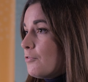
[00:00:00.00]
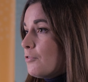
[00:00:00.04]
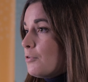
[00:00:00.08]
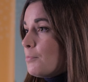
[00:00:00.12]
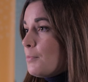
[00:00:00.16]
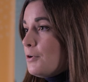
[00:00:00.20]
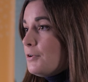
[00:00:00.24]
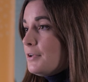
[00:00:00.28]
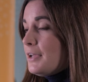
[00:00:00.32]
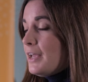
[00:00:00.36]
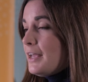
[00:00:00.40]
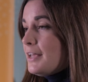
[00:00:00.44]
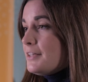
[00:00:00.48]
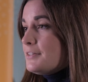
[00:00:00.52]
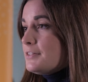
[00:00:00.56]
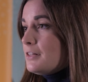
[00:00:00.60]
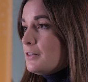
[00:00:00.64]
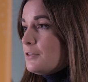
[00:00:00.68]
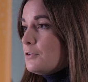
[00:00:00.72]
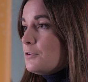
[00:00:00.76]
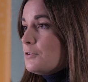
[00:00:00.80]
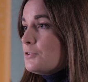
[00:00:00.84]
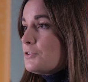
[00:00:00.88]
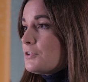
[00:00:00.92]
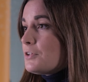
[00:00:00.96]
Remote Care
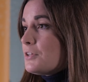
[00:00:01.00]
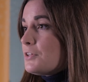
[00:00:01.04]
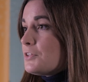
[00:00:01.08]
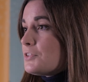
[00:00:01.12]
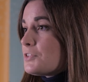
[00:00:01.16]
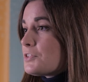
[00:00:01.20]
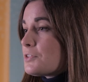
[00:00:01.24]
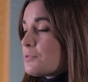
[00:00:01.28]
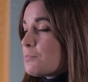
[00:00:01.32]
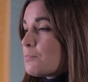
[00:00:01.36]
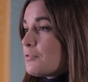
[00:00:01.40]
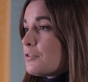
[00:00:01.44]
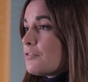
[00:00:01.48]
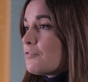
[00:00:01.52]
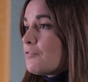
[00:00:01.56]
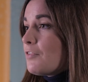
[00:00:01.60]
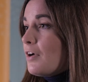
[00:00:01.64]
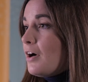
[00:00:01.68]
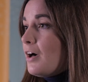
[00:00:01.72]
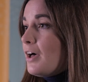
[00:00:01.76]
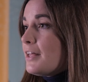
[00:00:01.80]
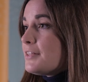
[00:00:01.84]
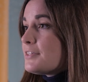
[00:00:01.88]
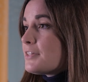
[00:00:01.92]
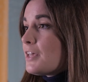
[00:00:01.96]
Solutions
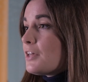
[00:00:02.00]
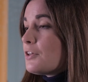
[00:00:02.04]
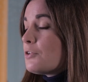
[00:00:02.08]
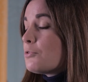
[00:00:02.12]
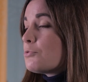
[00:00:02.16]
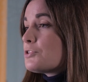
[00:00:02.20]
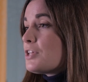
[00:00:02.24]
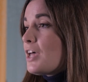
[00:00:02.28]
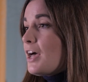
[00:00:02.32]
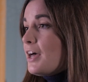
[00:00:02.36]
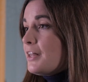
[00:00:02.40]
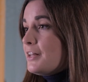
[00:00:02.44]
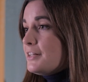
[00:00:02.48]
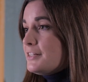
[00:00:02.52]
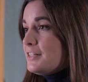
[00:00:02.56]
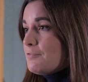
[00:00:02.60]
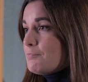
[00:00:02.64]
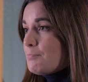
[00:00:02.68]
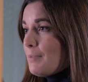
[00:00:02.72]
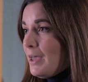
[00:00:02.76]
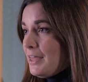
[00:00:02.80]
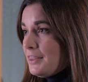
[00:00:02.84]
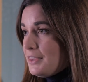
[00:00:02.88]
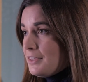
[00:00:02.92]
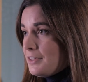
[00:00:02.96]
provides an
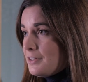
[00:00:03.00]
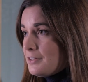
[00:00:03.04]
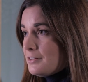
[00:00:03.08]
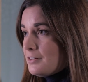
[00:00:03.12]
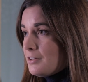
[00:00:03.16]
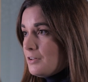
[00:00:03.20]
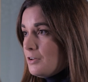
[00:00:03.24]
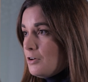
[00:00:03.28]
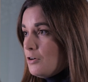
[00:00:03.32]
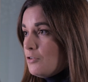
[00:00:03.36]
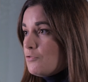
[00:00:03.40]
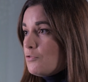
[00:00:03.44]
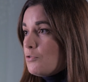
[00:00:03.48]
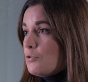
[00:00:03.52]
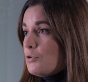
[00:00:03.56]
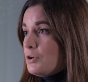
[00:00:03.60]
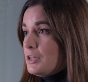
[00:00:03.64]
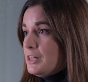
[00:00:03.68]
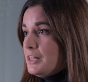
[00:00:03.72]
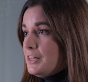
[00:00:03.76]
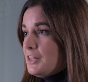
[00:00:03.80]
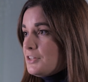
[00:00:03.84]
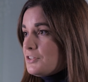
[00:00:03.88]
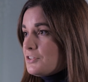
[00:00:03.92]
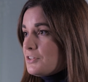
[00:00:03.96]
alternative method for
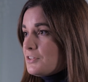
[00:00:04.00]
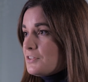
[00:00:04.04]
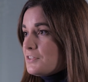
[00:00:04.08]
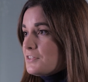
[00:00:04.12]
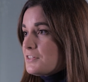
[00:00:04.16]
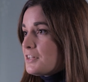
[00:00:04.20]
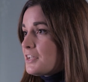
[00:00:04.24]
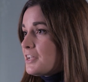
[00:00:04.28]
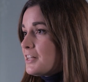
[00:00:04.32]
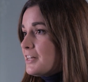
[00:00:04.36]
clinicians to